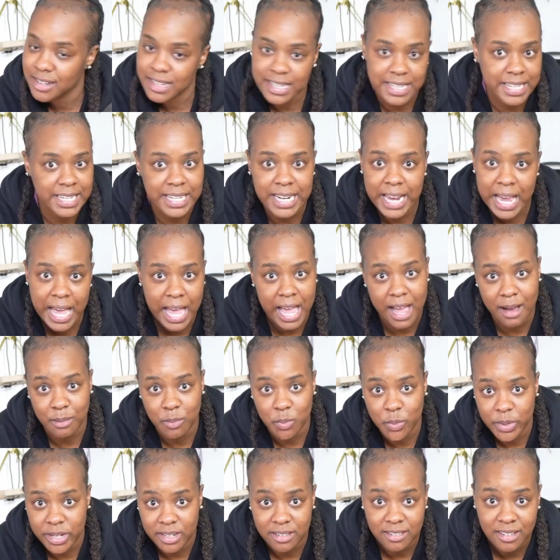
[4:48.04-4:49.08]
get an
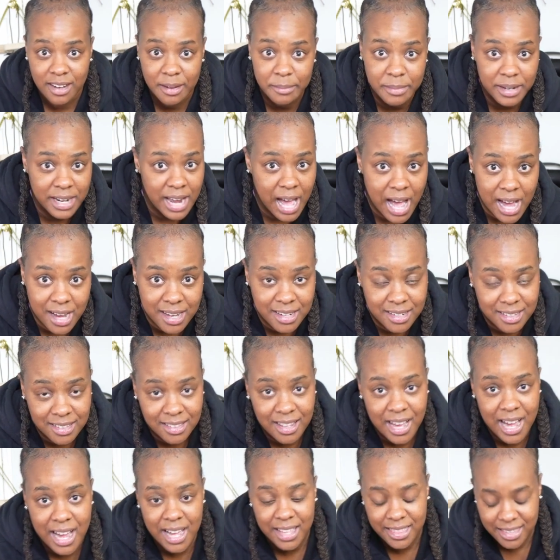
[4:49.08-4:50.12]
ab wheel. I'm not gonna
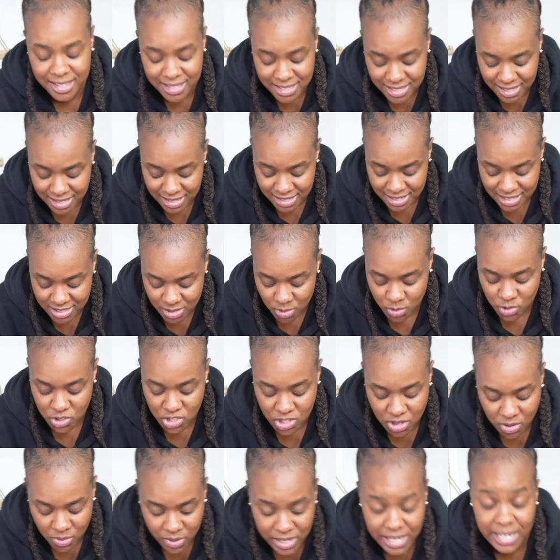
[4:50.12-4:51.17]
lie, this thing is no
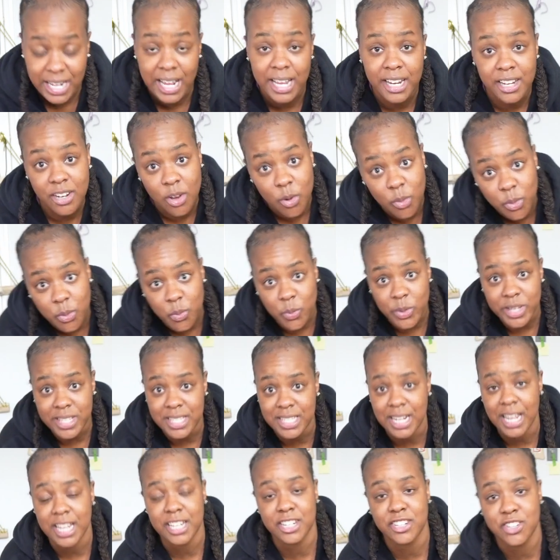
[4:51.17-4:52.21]
joke. And I know the
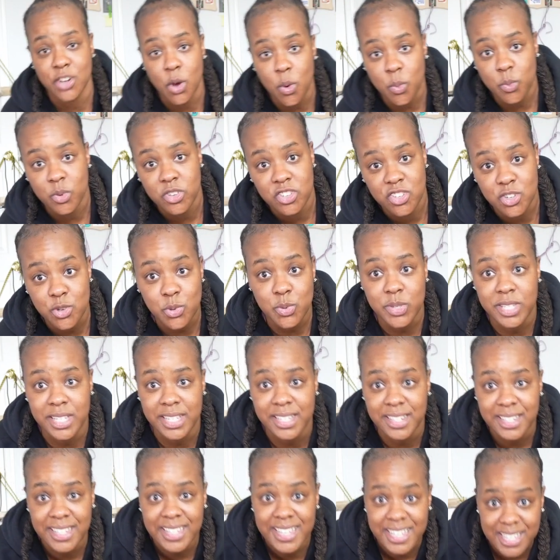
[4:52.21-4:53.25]
reason I don't use
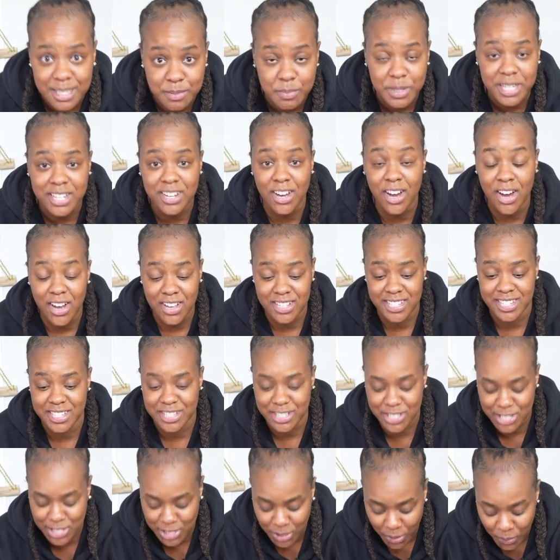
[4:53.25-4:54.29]
it is because
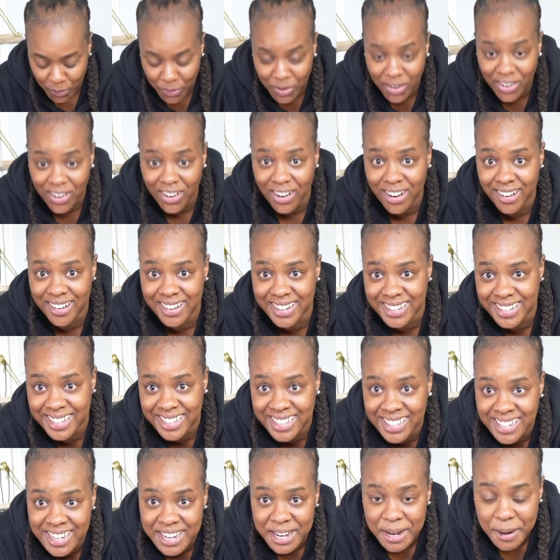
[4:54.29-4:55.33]
it's so hard,
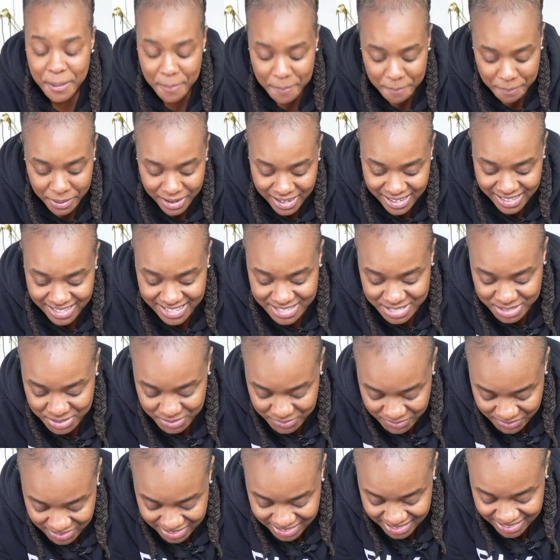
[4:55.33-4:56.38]
but it's
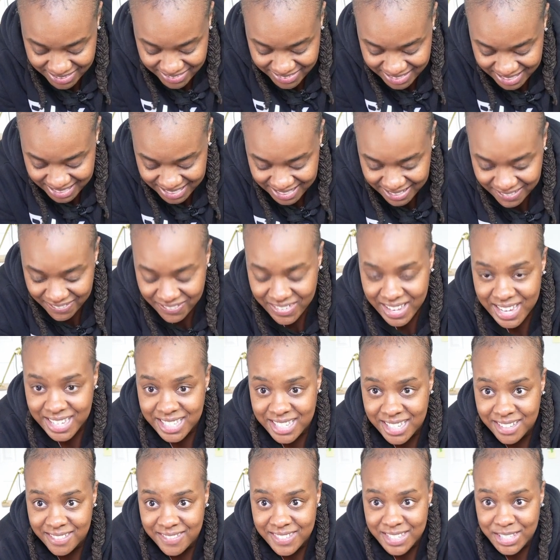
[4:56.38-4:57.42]
really, really
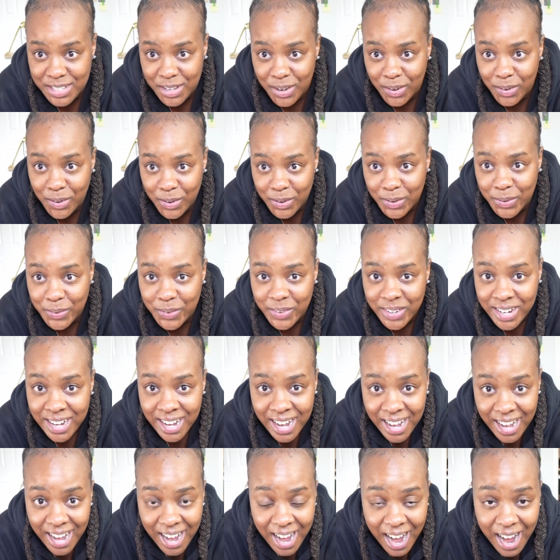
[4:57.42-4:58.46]
effective. So
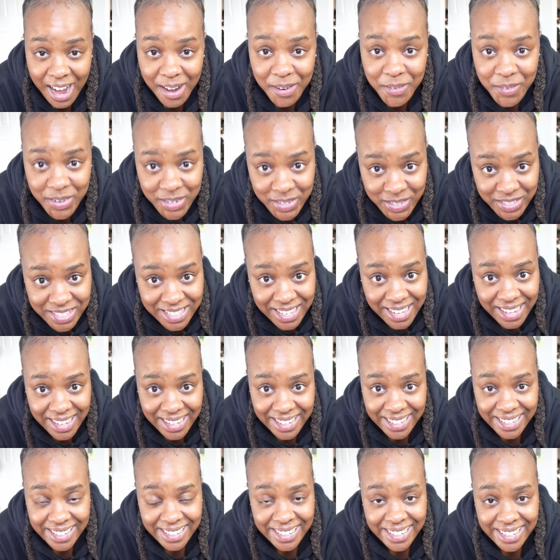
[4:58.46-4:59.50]
I will
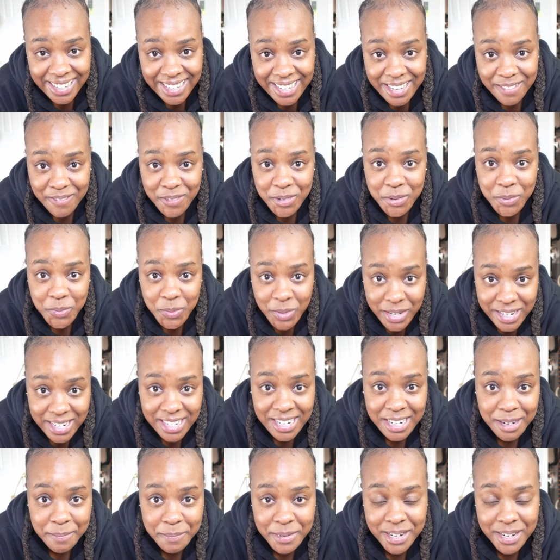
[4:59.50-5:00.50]
say, if you wanna up